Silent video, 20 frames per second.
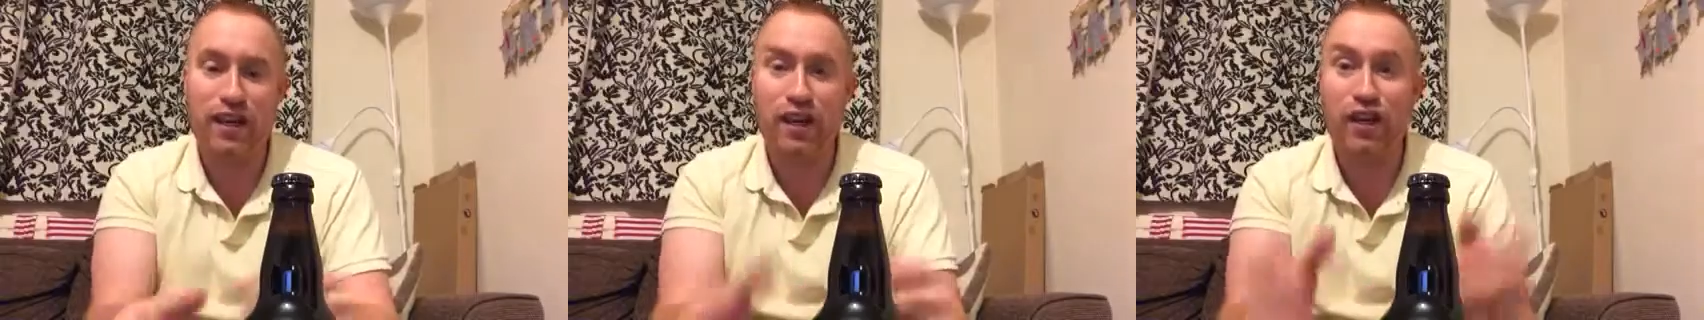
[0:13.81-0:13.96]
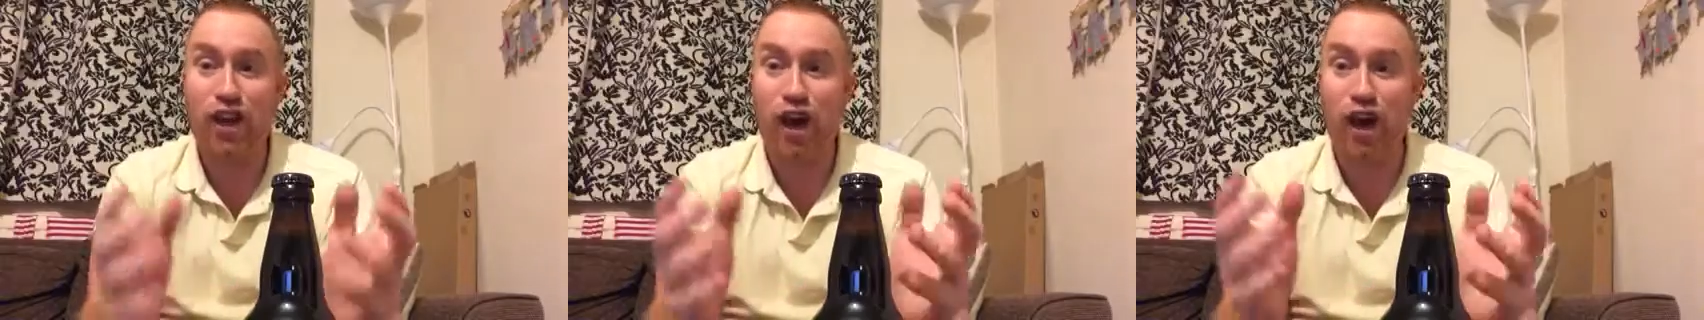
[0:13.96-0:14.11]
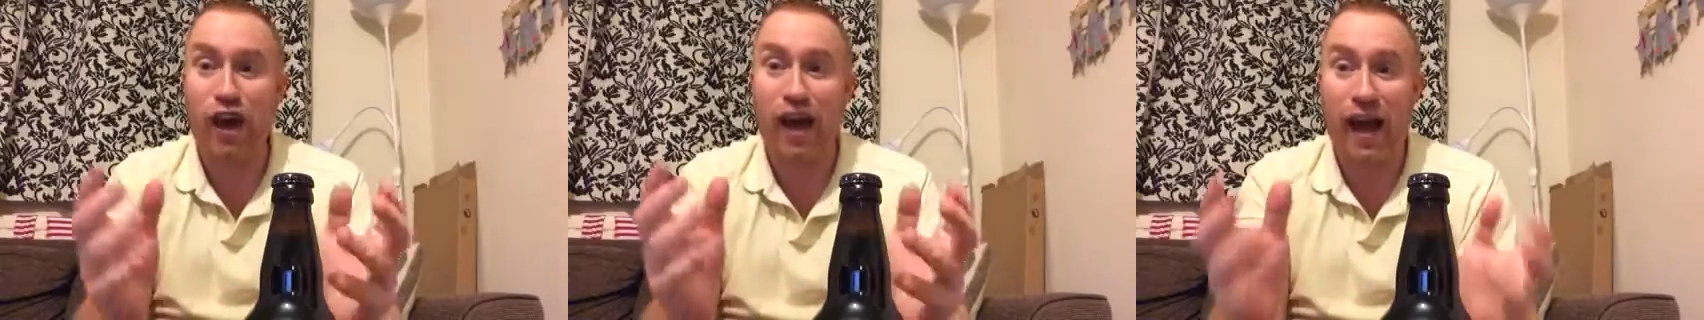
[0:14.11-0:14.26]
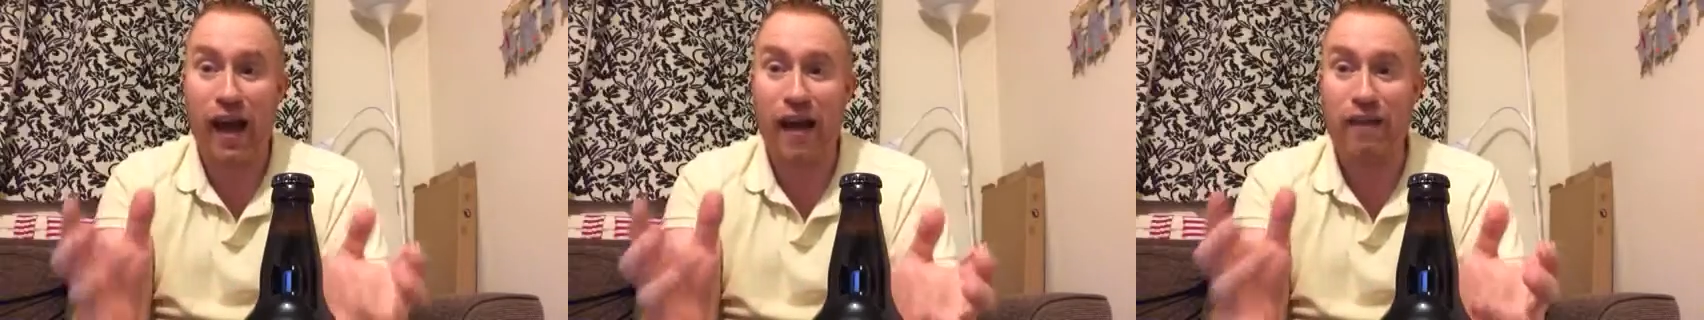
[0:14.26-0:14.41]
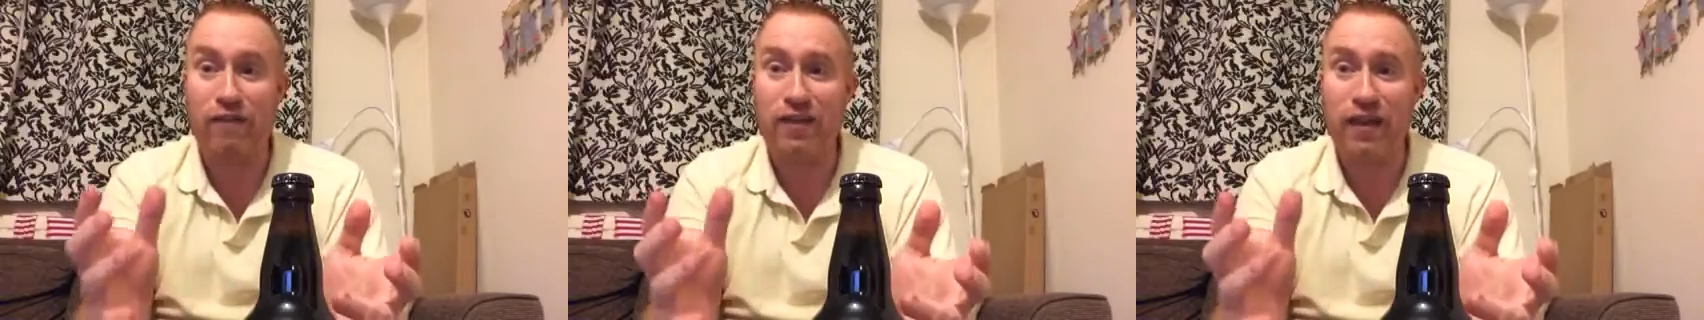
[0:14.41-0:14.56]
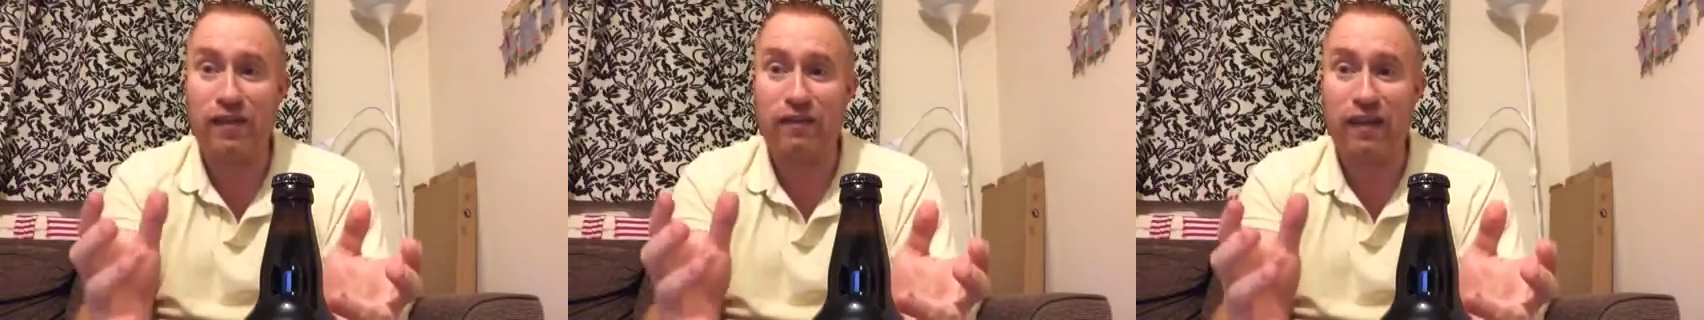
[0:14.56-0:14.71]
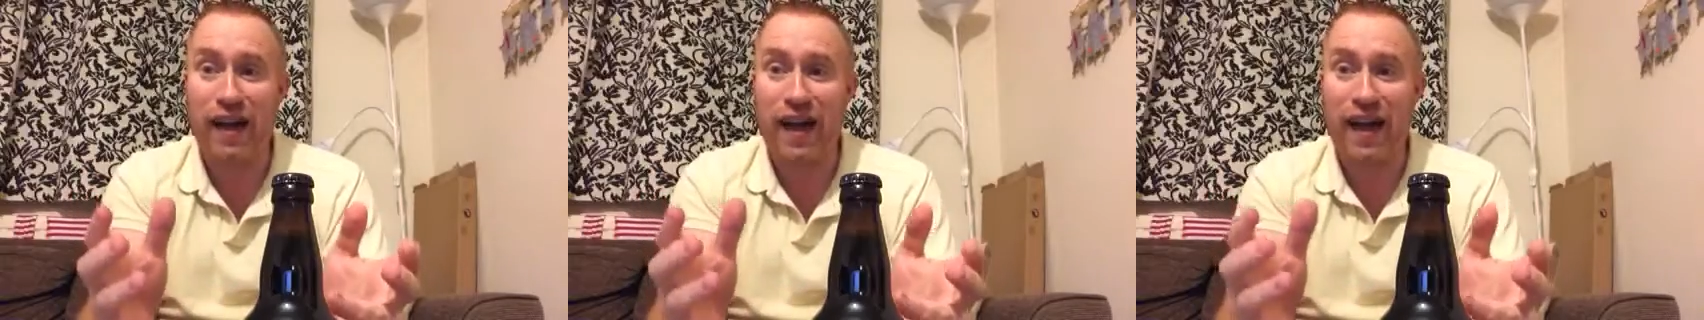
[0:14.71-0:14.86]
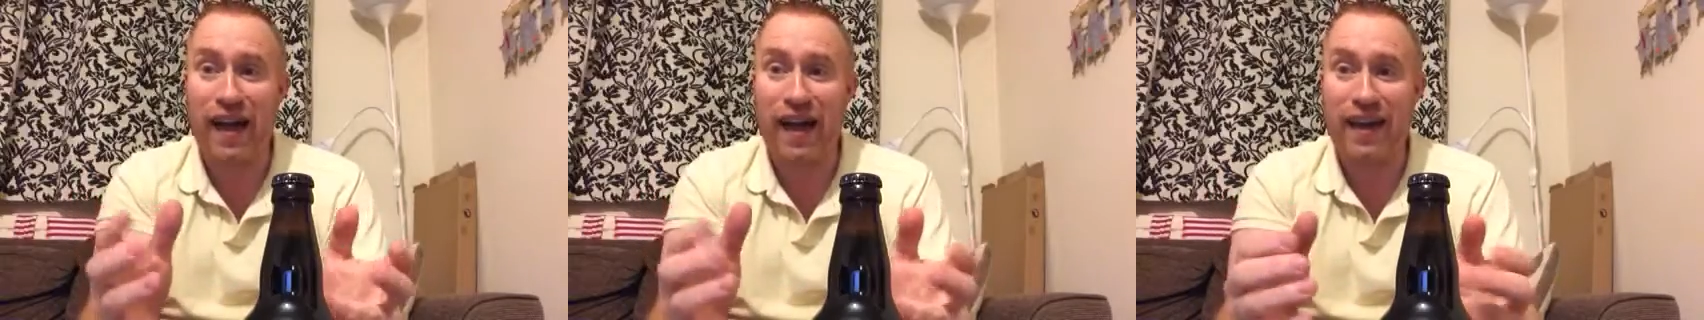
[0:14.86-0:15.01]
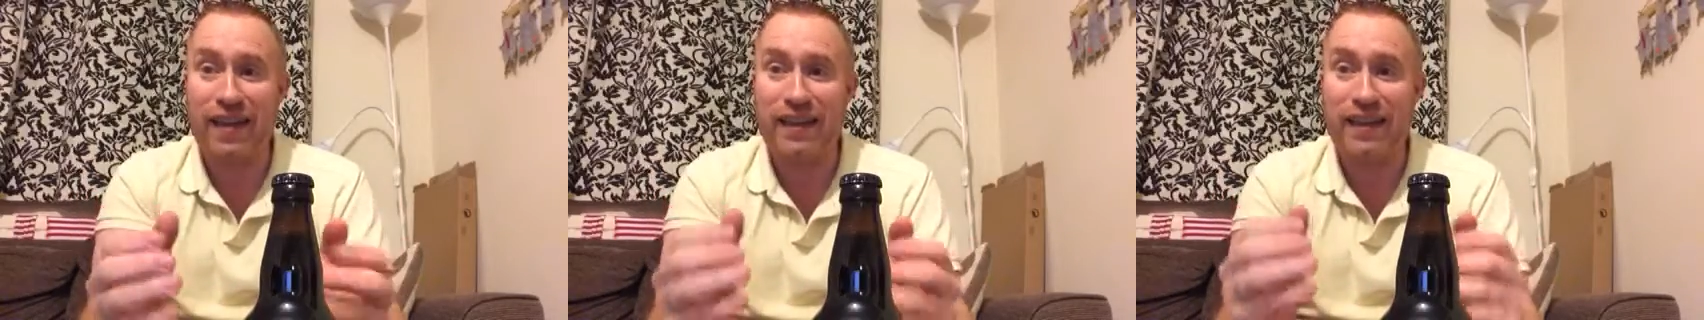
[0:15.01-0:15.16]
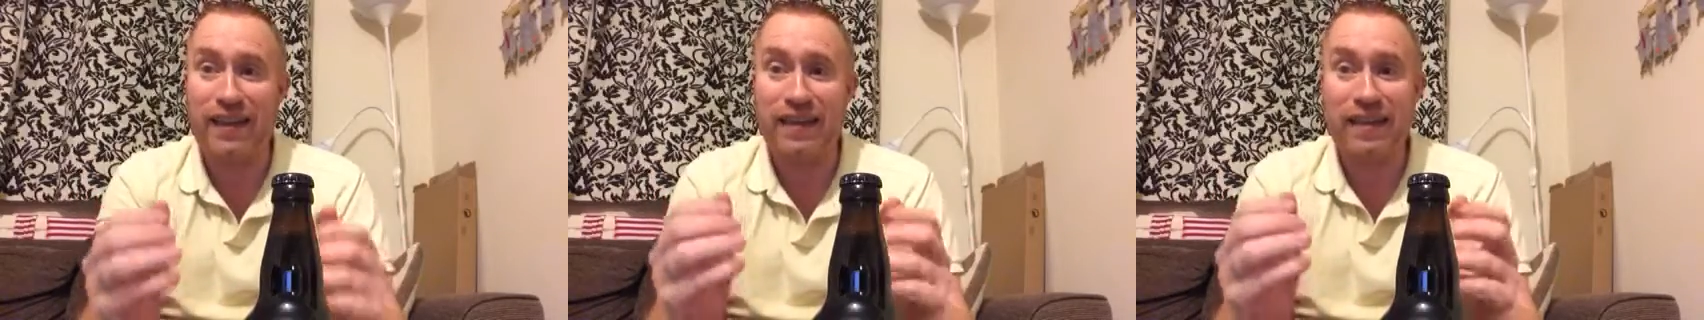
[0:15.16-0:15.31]
Now, I've never
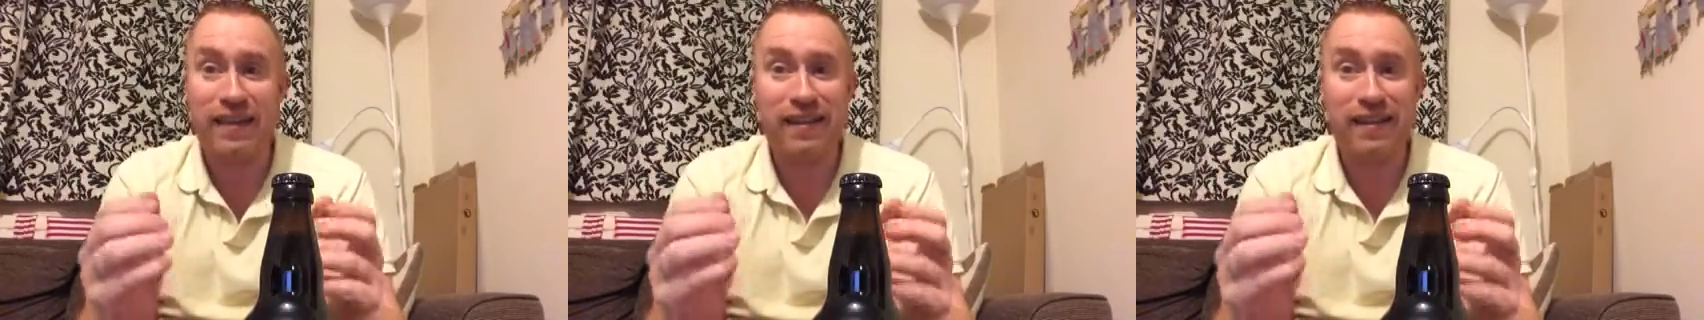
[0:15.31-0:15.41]
had